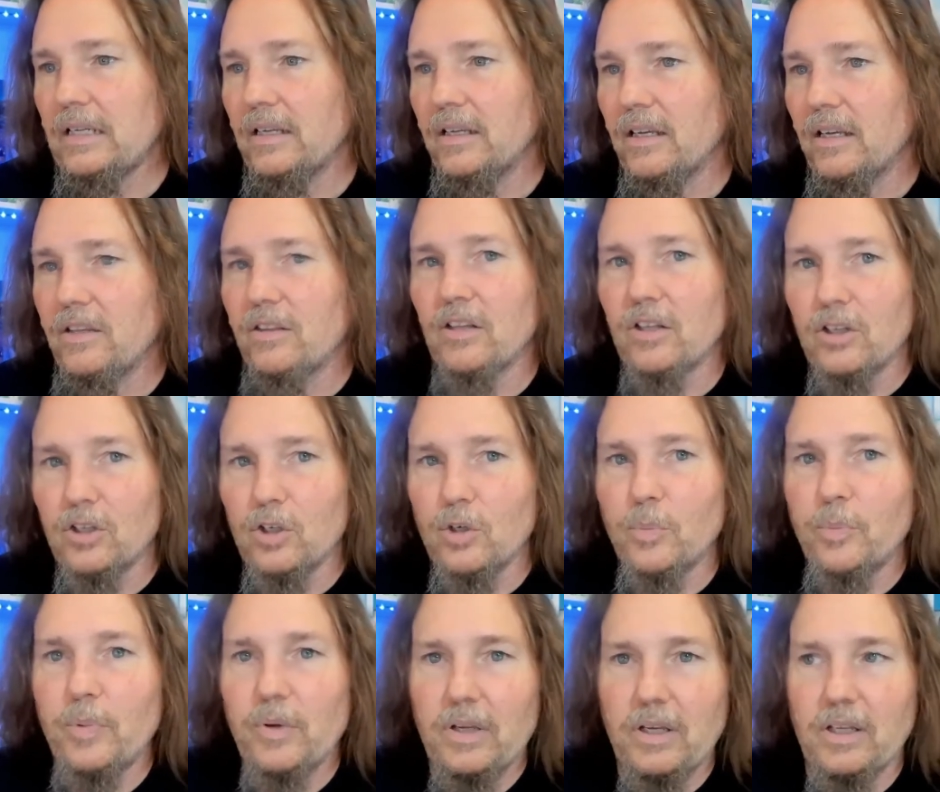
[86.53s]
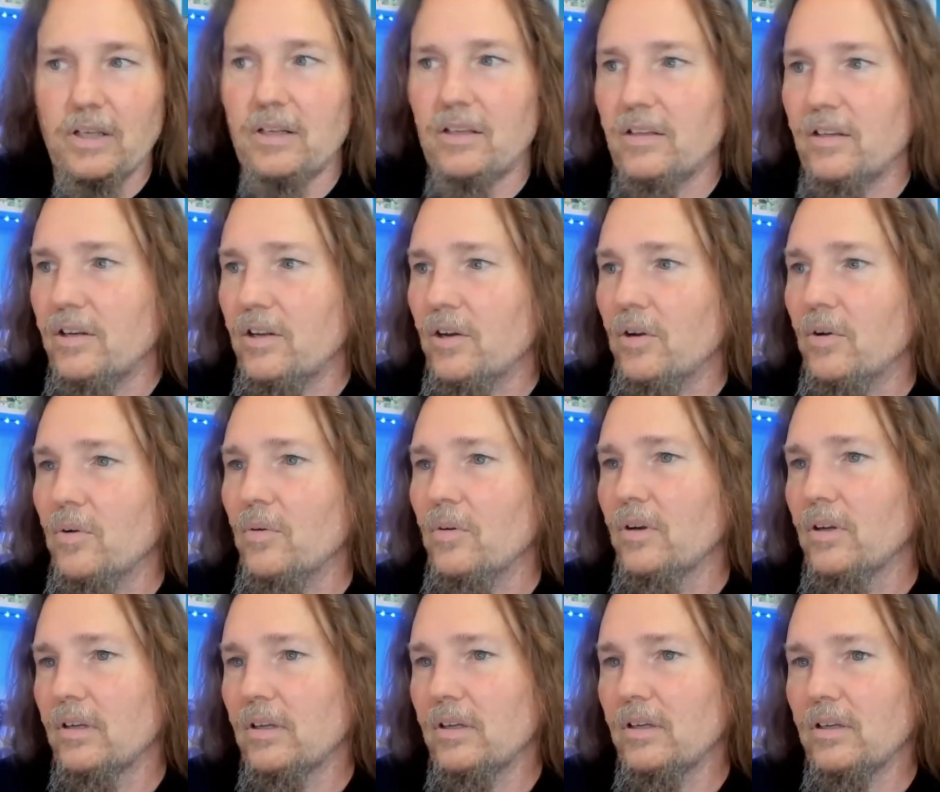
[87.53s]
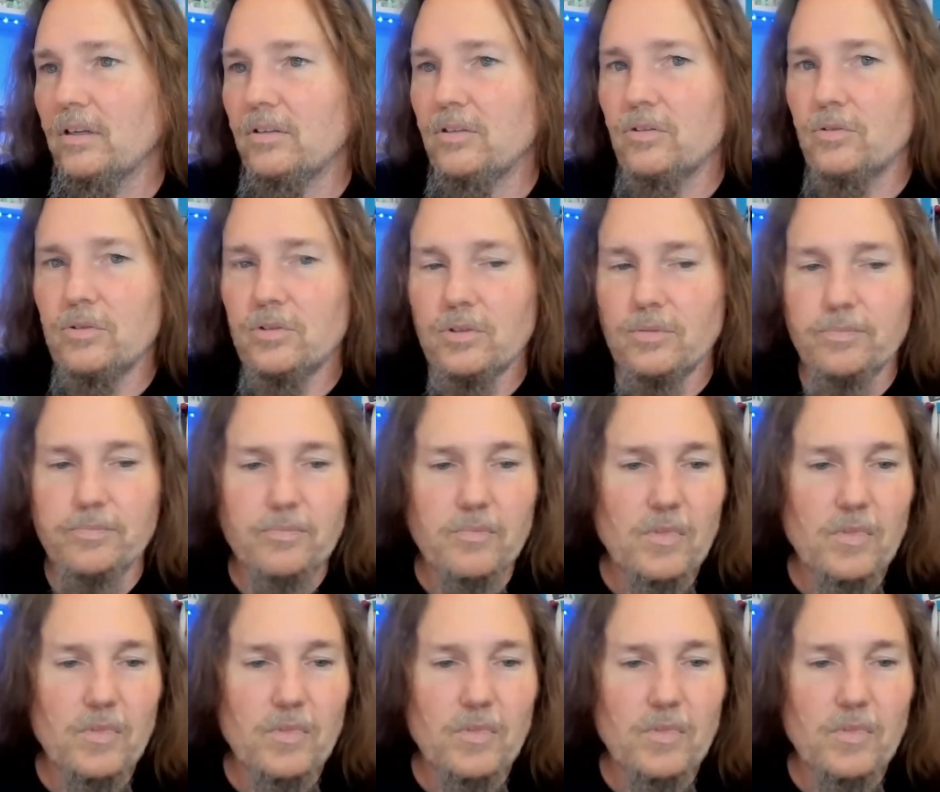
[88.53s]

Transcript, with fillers: in the loop and in the know in YouTube.